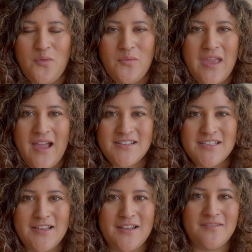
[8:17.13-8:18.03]
we had
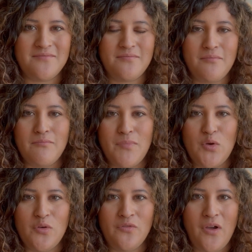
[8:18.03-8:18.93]
to
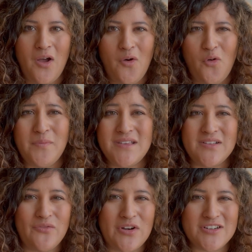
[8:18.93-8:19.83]
move a whole piece
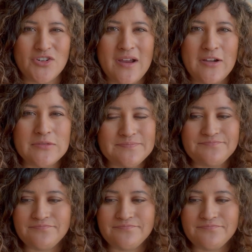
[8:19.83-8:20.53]
of furniture out.